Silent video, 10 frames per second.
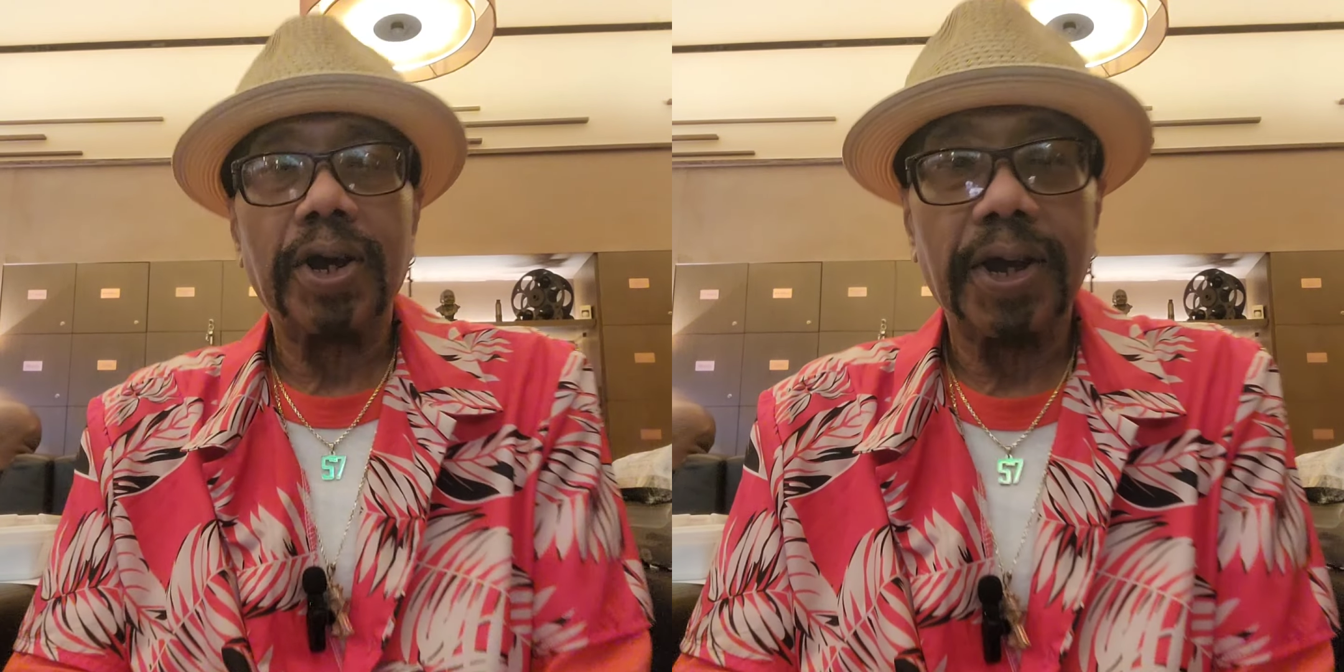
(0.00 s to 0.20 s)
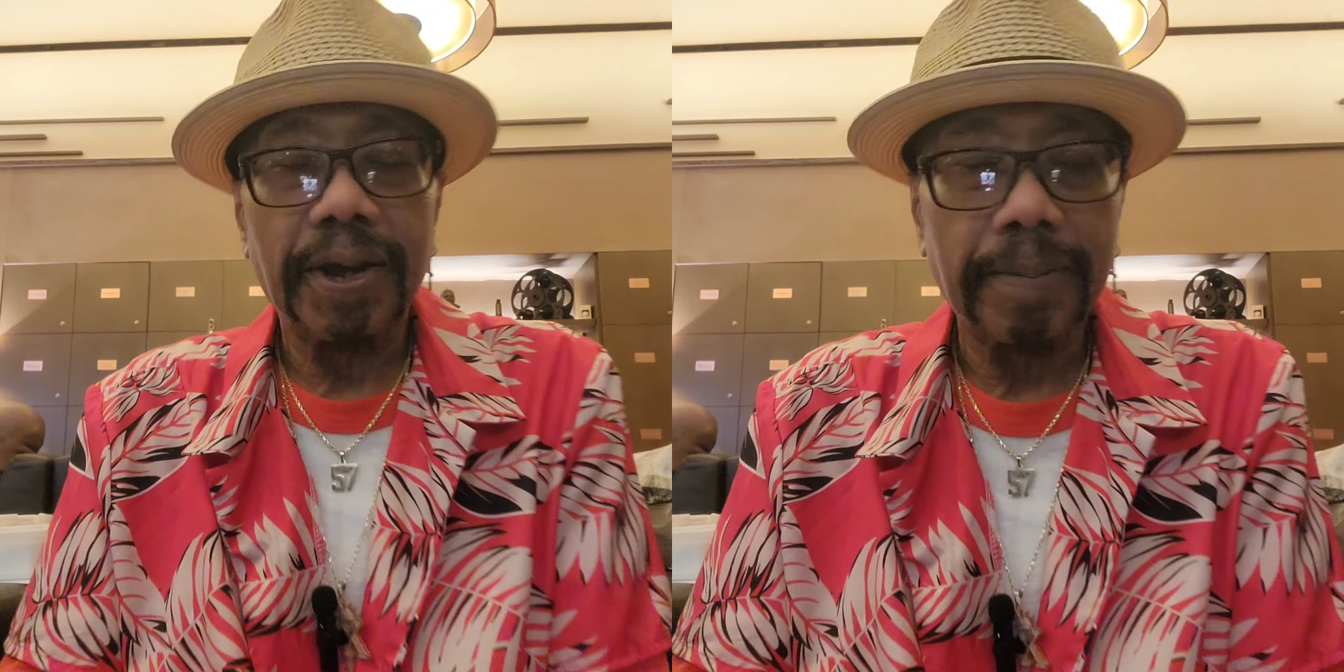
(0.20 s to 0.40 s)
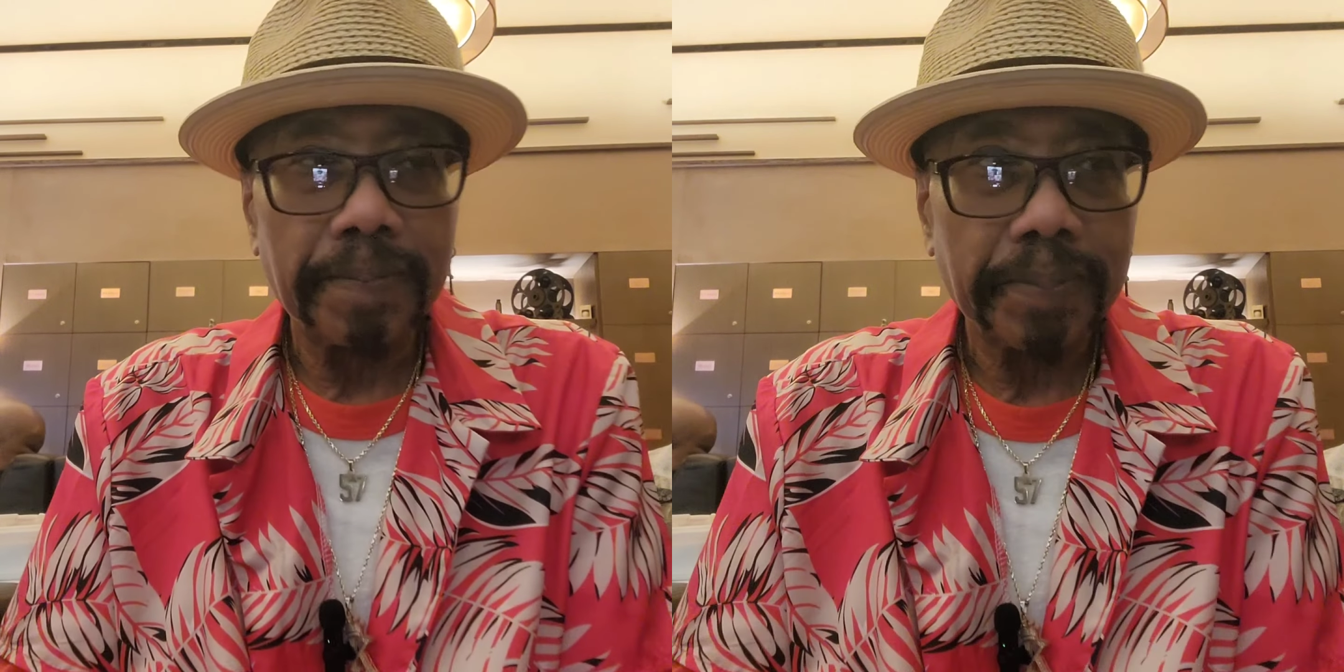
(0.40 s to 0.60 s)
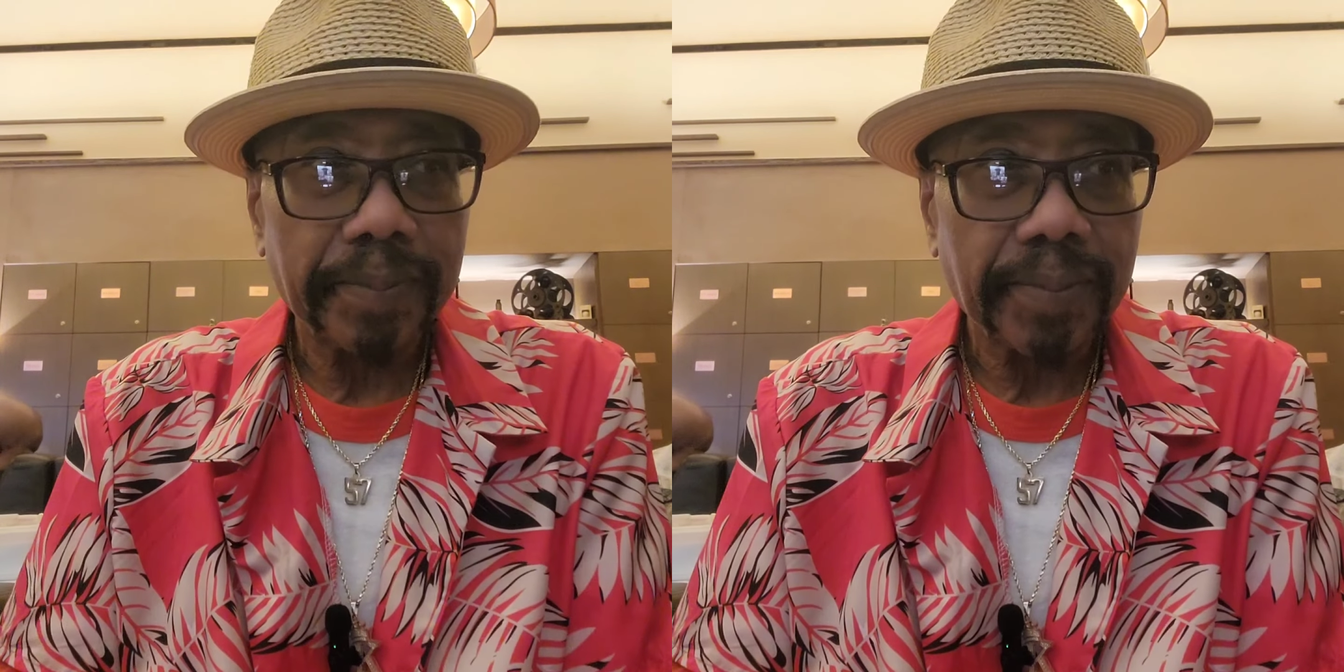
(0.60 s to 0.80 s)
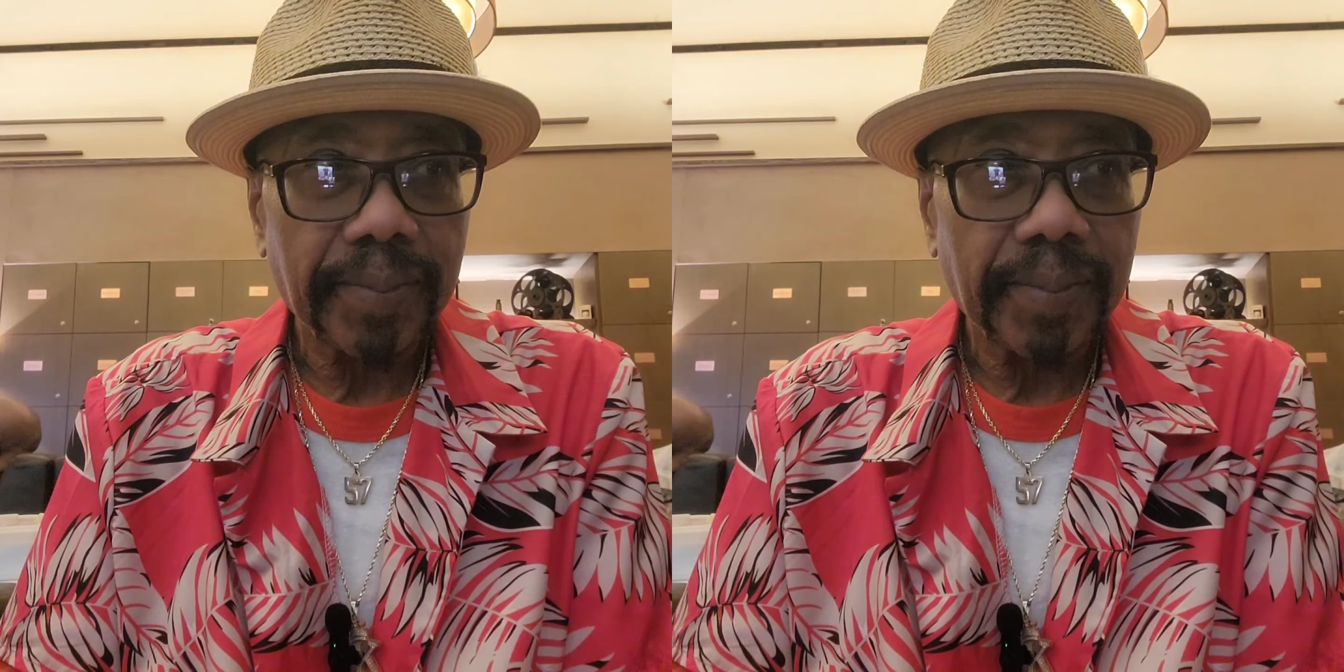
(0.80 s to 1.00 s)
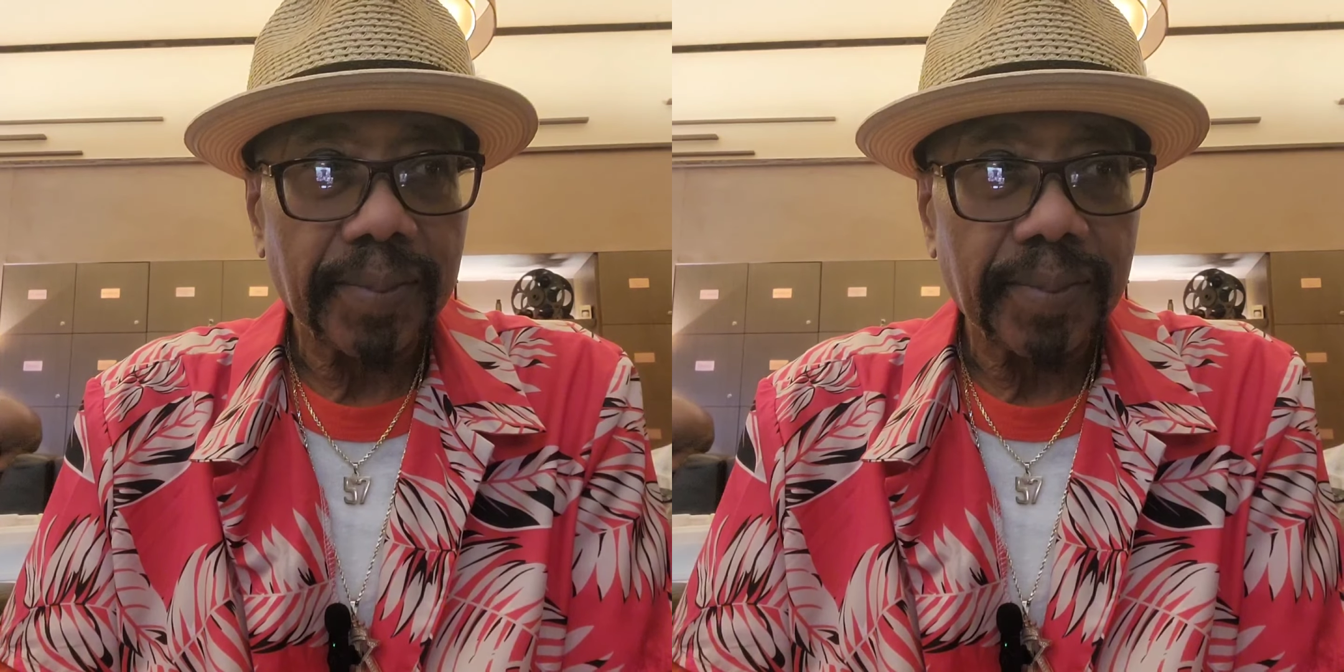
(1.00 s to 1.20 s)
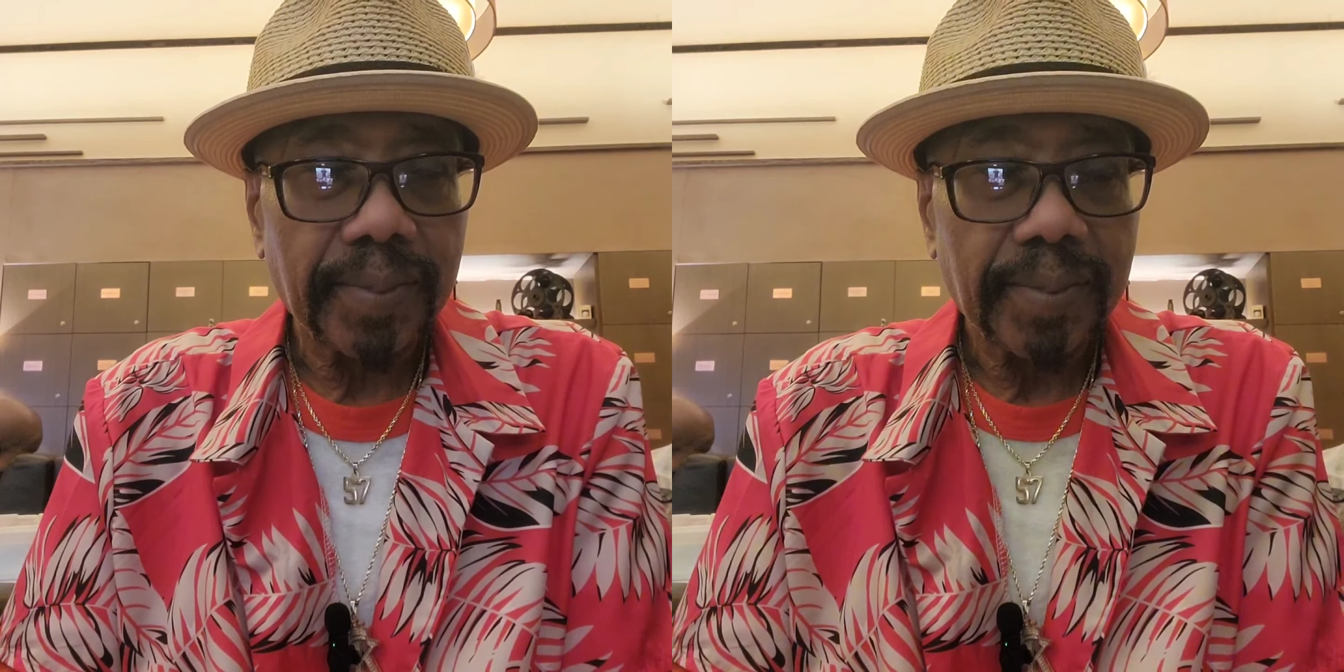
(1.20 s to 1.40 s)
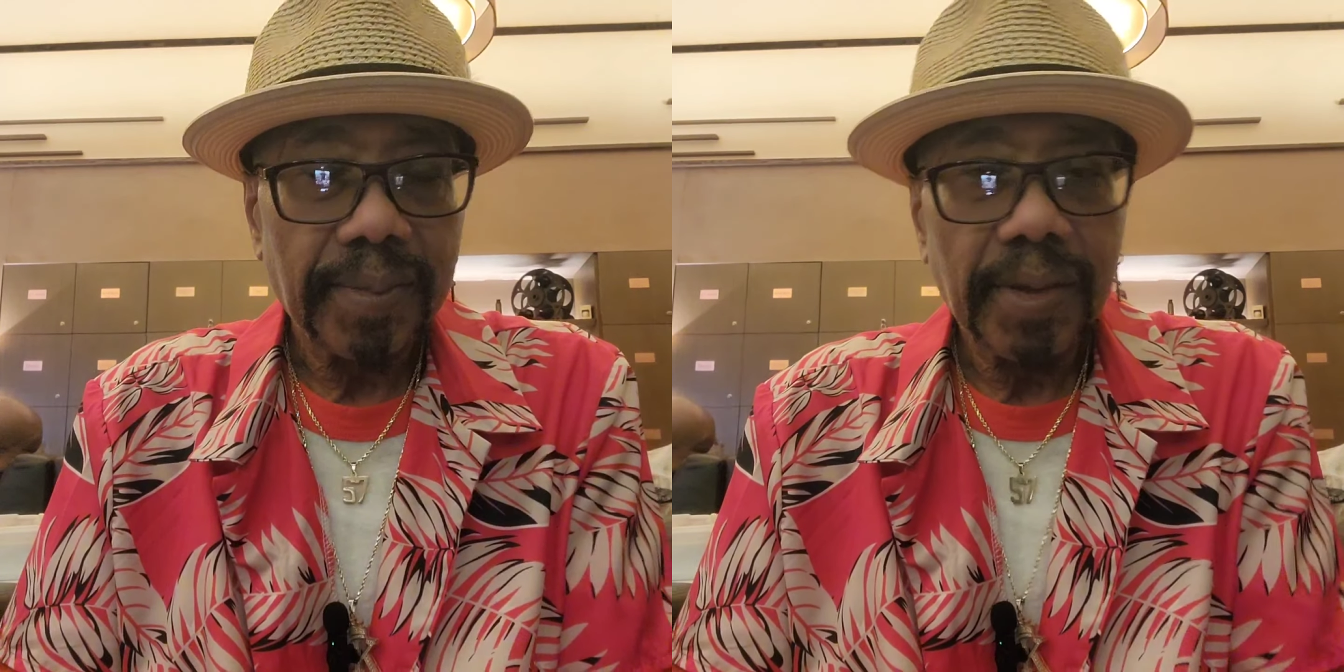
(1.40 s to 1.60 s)
um,
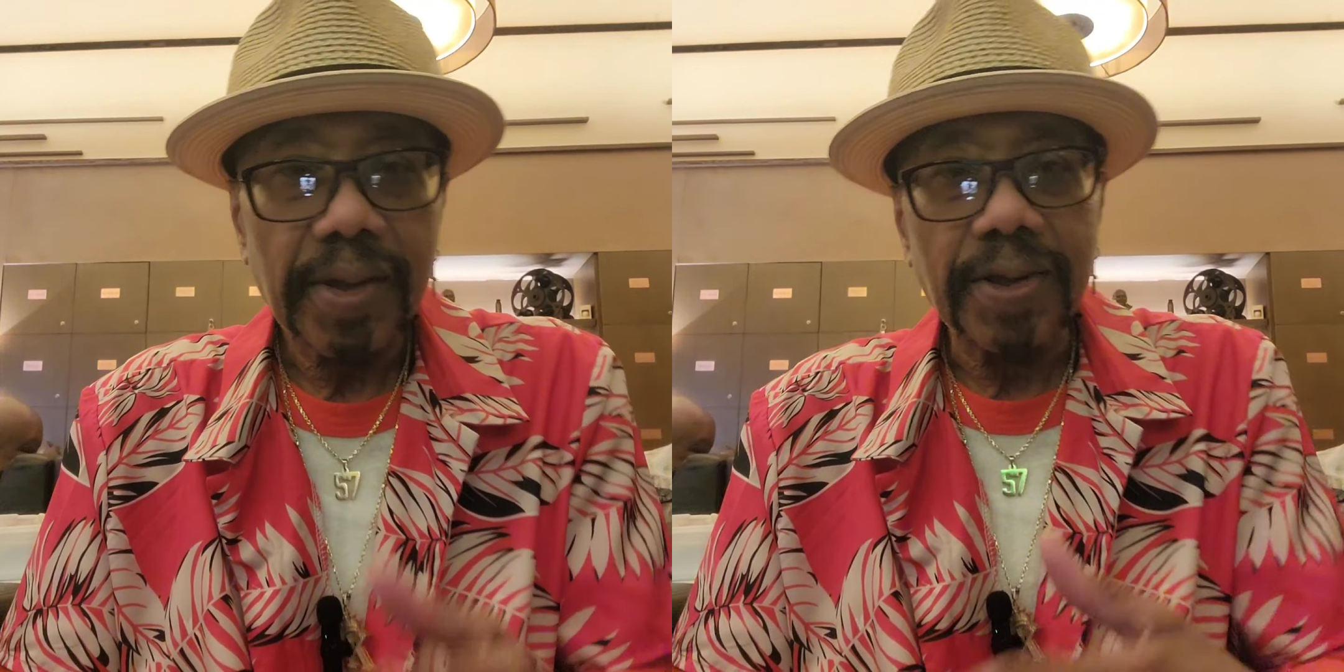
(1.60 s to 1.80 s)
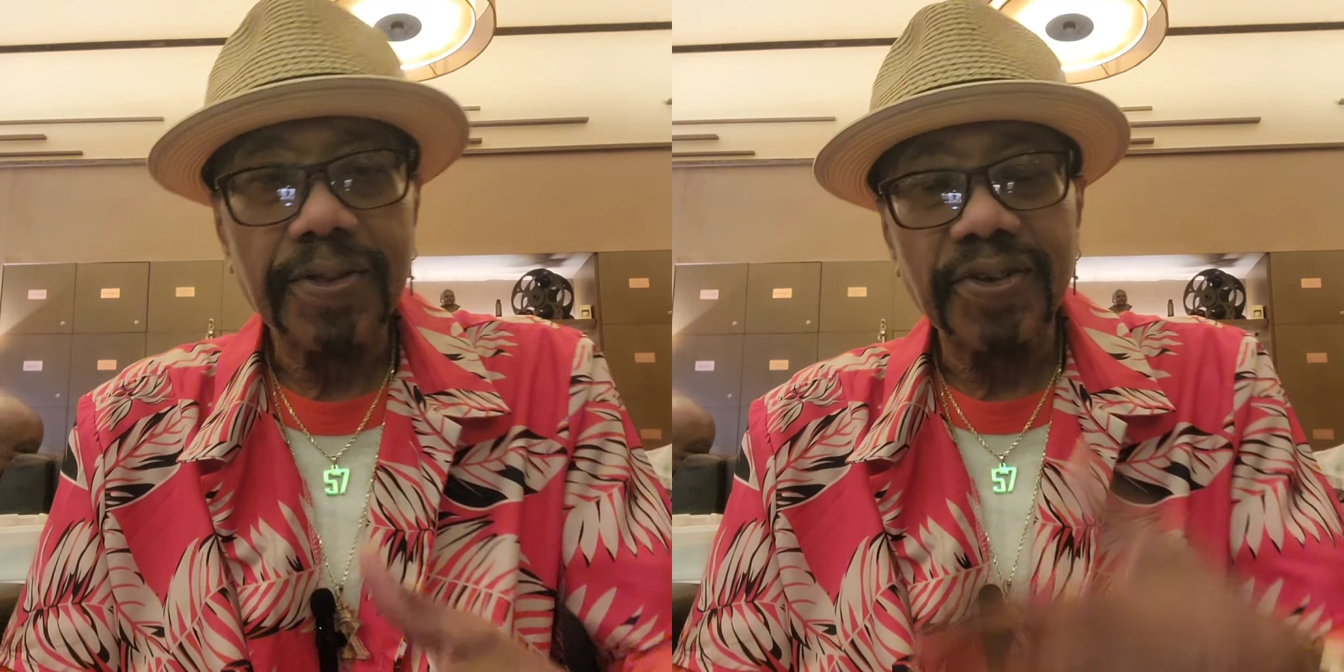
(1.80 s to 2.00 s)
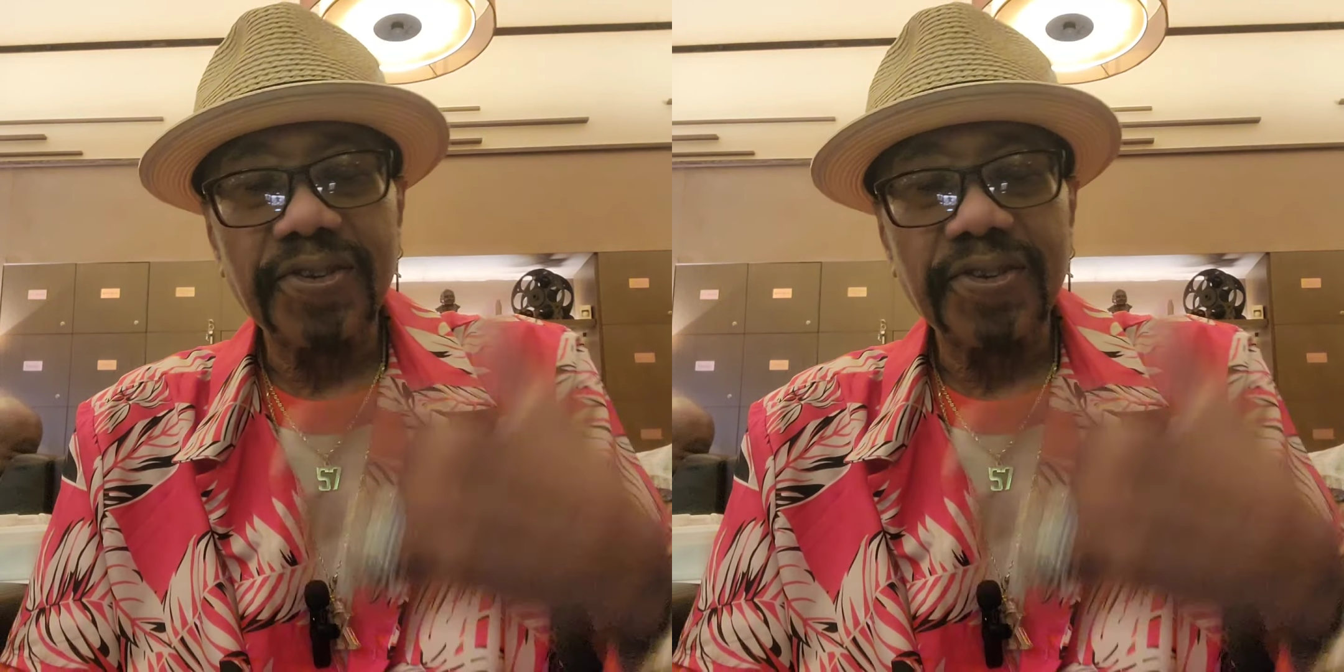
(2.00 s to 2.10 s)
the